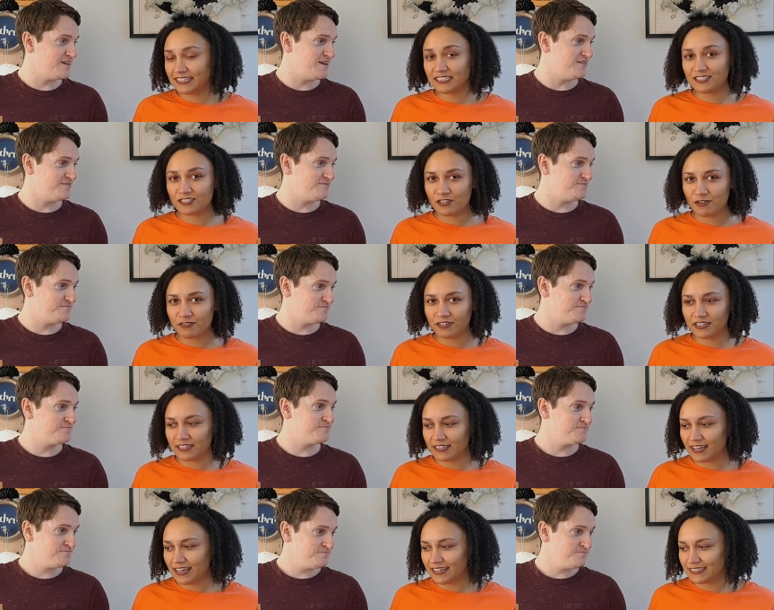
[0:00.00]
Speaker 1: and it's so
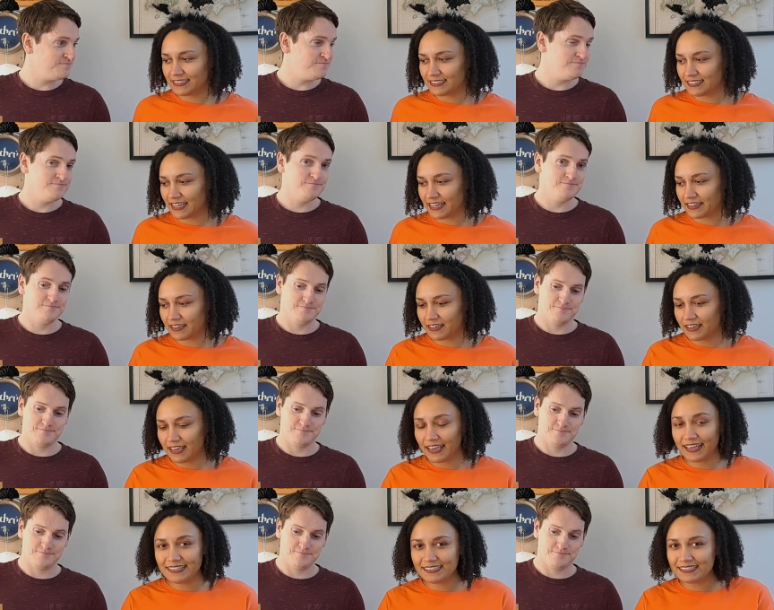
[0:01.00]
good, guys. Like
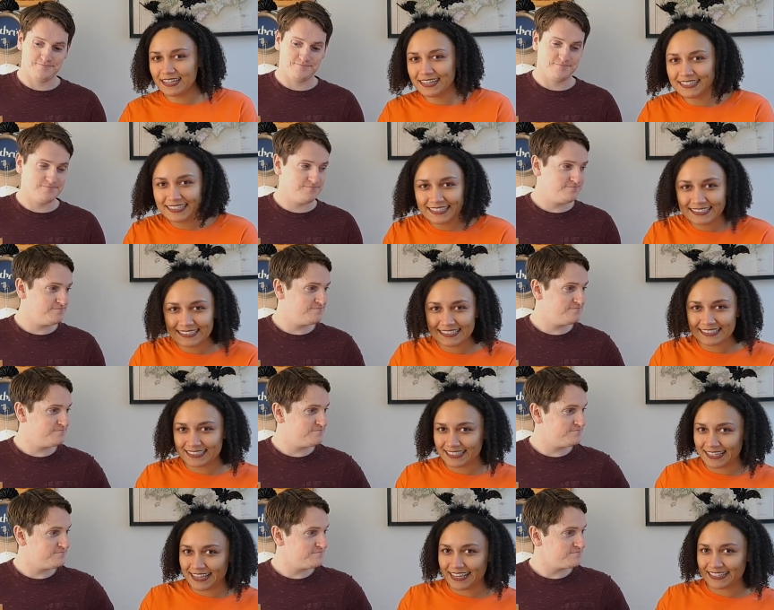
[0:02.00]
it's not
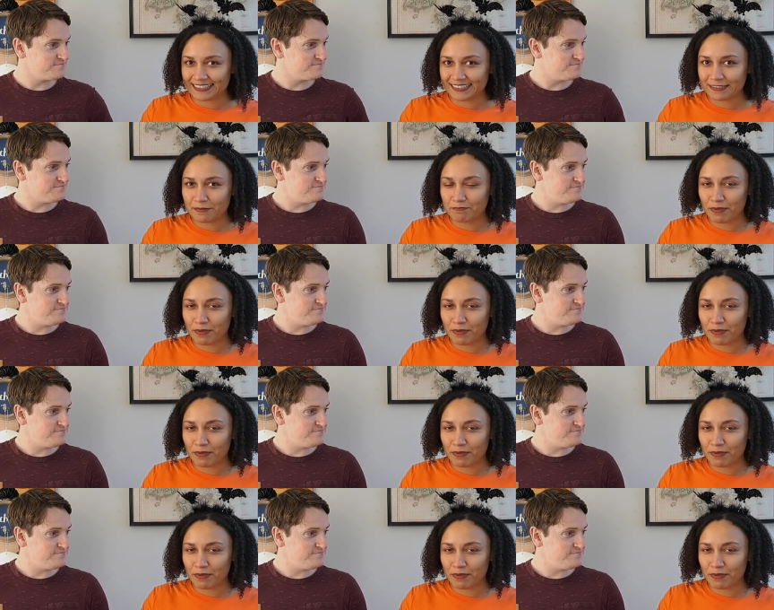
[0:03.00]
easy to get